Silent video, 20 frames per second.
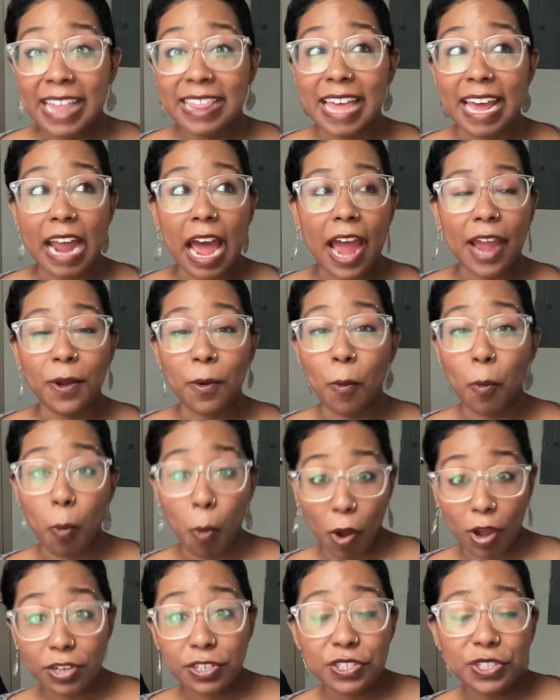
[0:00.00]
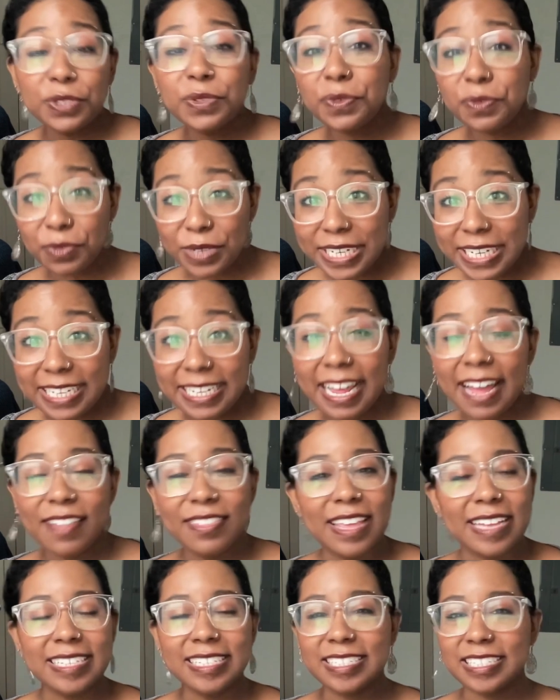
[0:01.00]
that I want to read
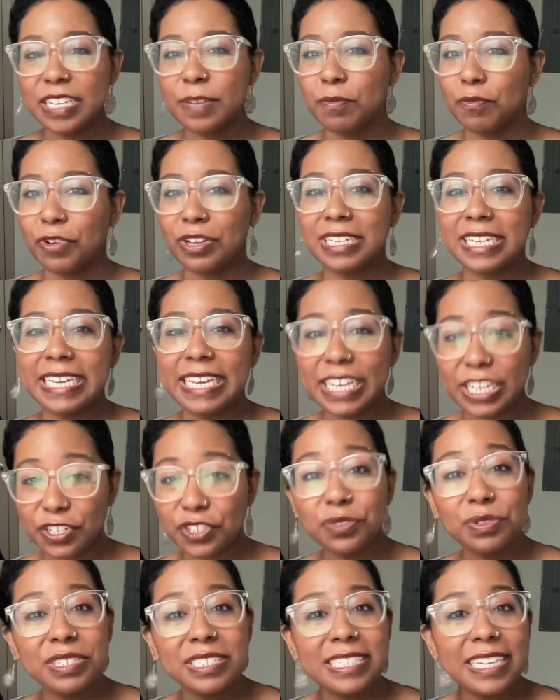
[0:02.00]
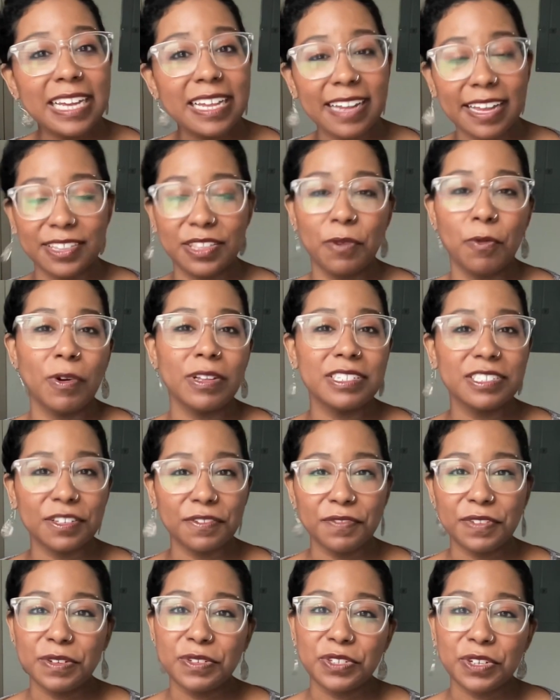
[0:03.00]
that seem really interesting, like The Once and
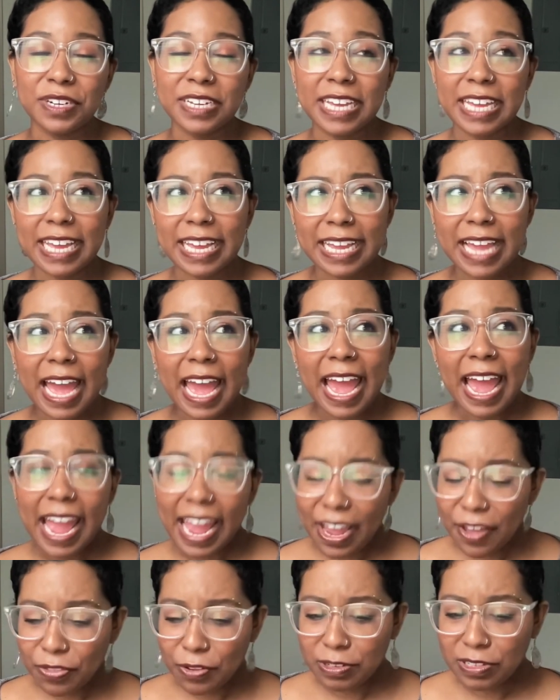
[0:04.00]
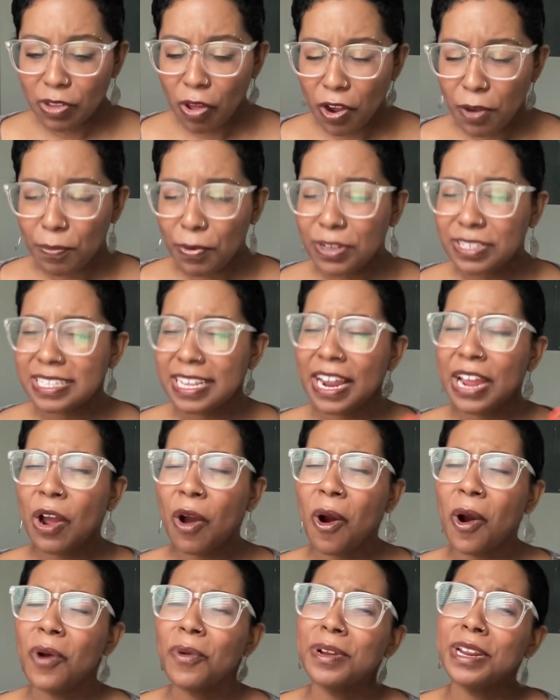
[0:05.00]
Future King, and there's long books that I
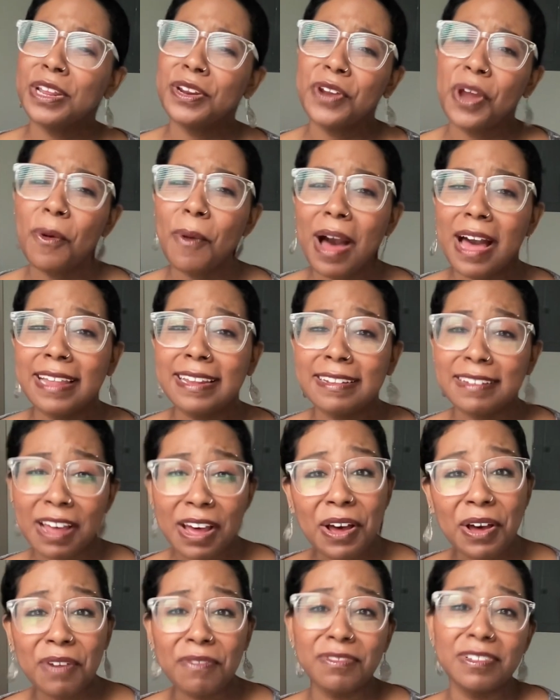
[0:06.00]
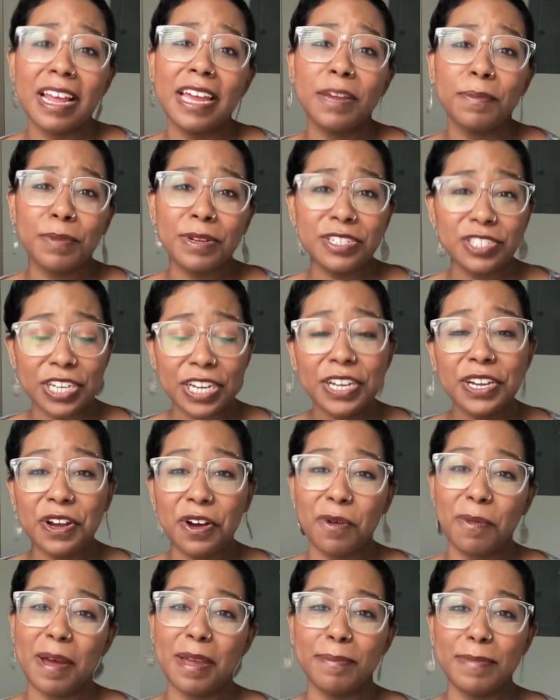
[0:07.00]
already know I love, like
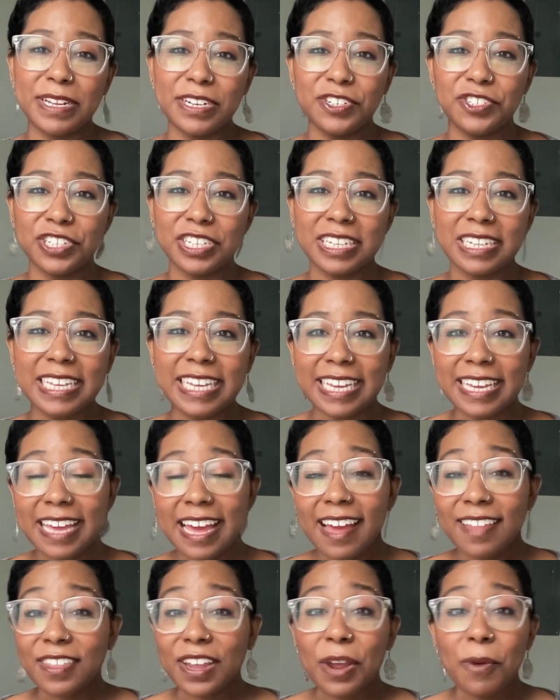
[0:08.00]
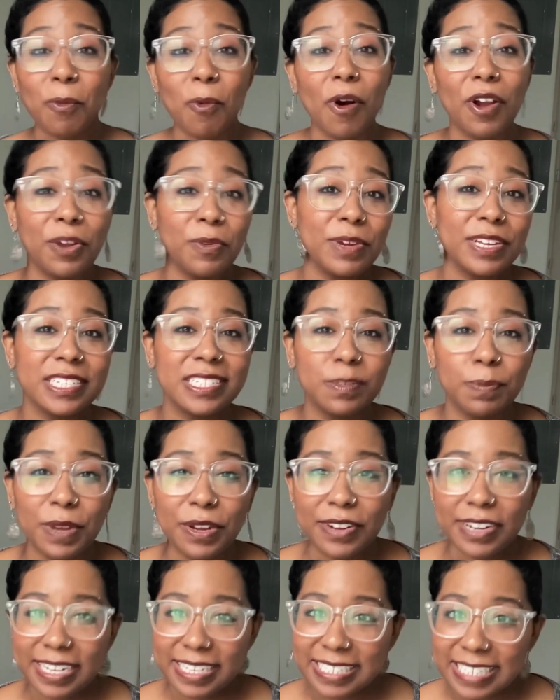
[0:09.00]
Pachinko by Min Jin Lee, that I want to
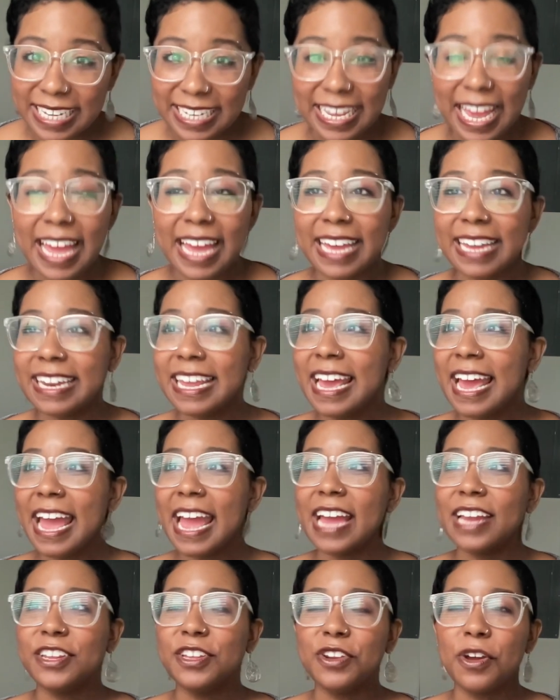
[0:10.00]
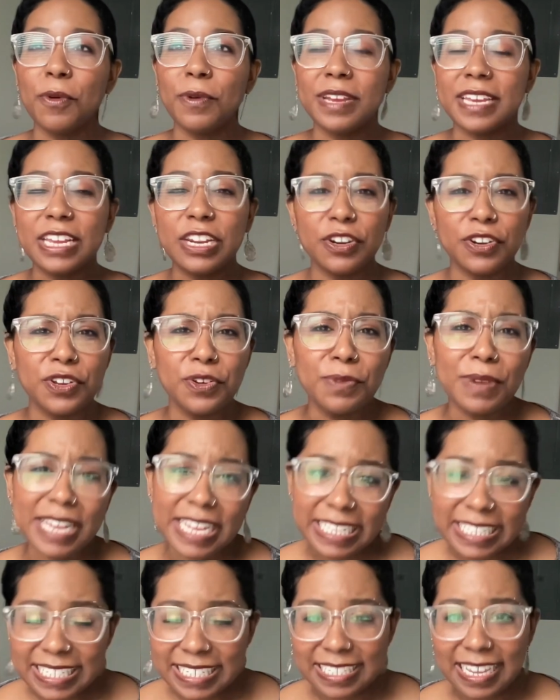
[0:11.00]
experience again and, get new
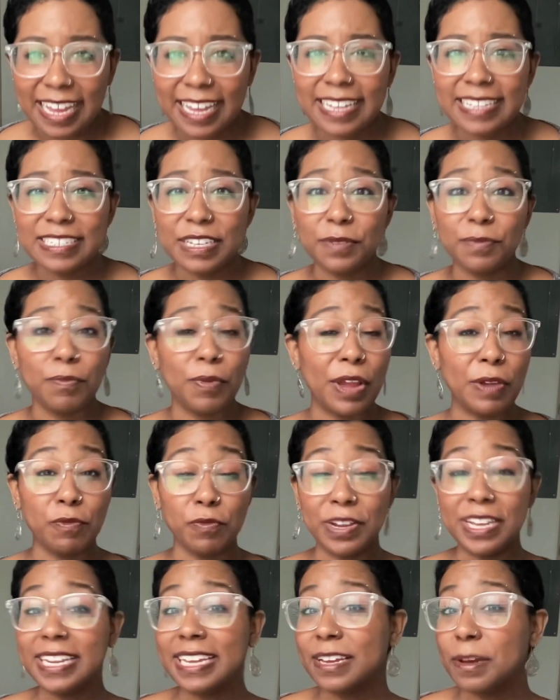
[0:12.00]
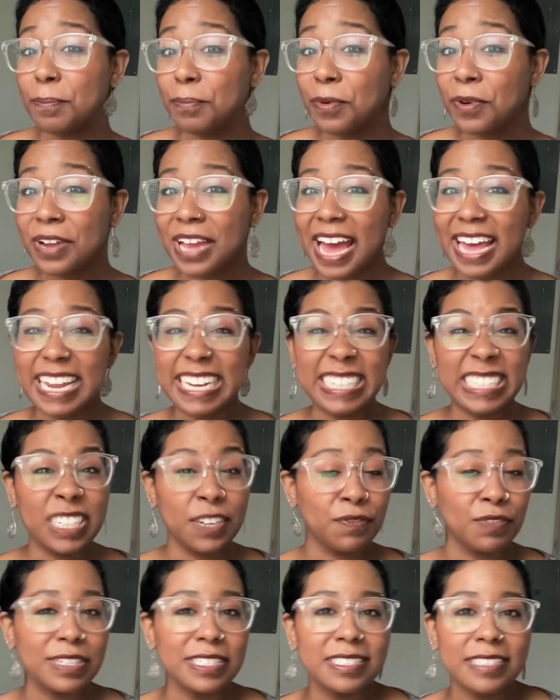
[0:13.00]
insights, and by reading a book at a
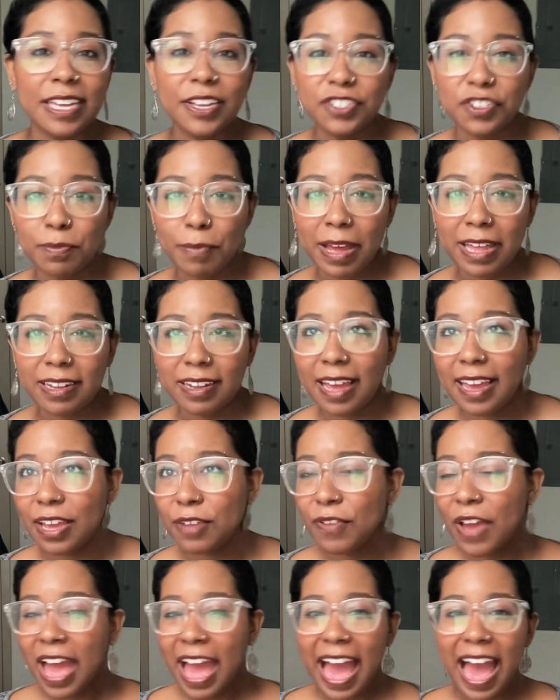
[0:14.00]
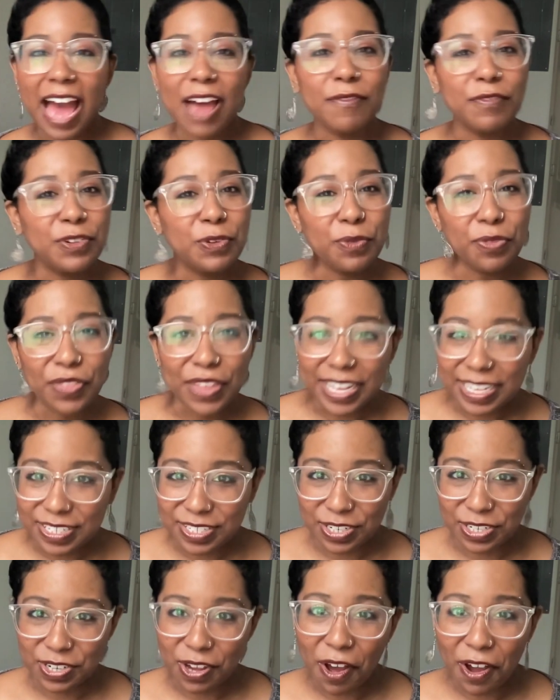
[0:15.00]
different stage of my life, have new things
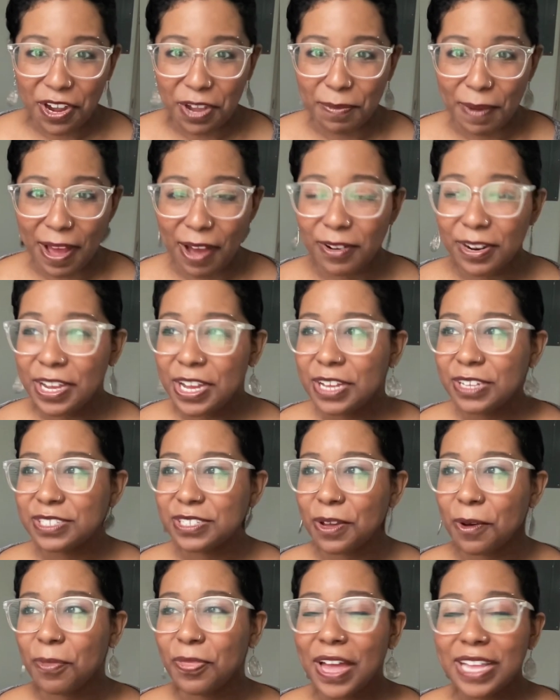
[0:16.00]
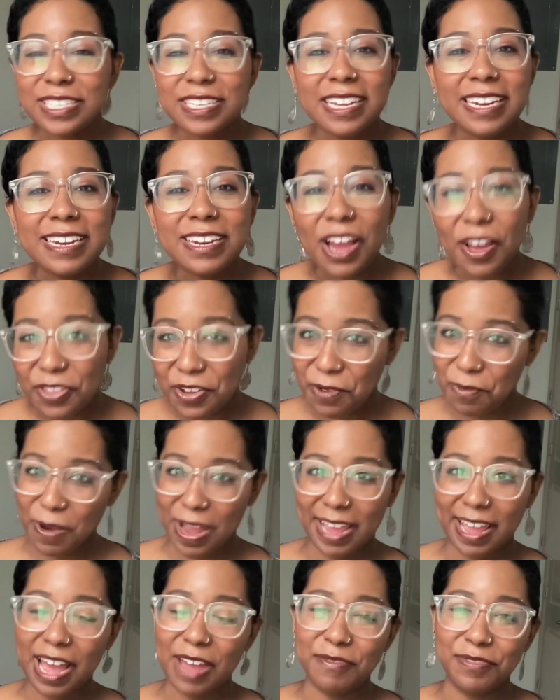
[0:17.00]
to talk about. So that's another
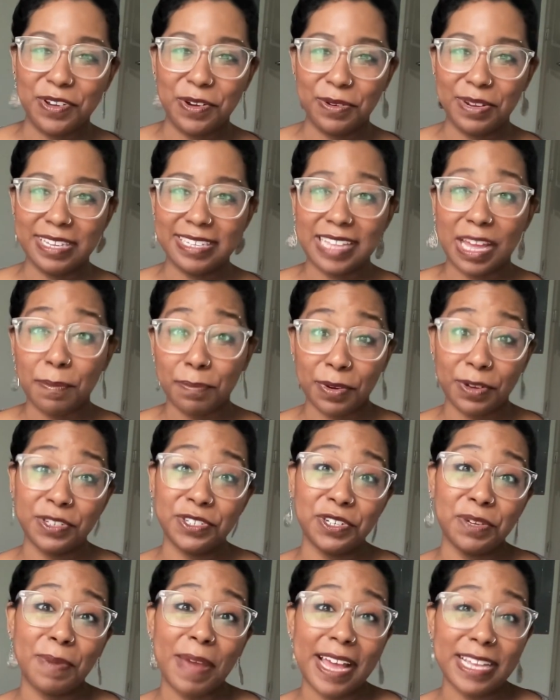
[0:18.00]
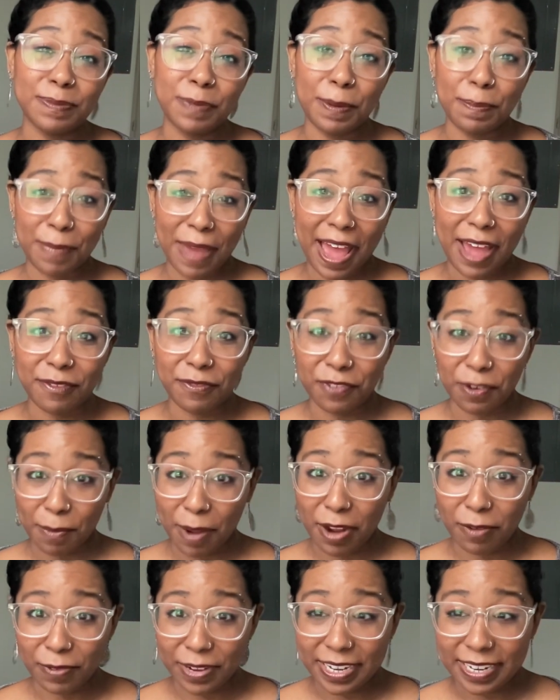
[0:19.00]
way I've noticed that Booktube has been bad for
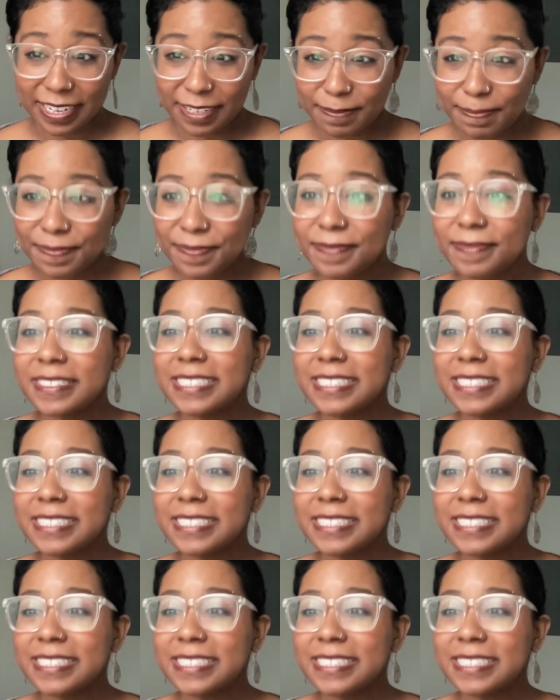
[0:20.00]
my reading.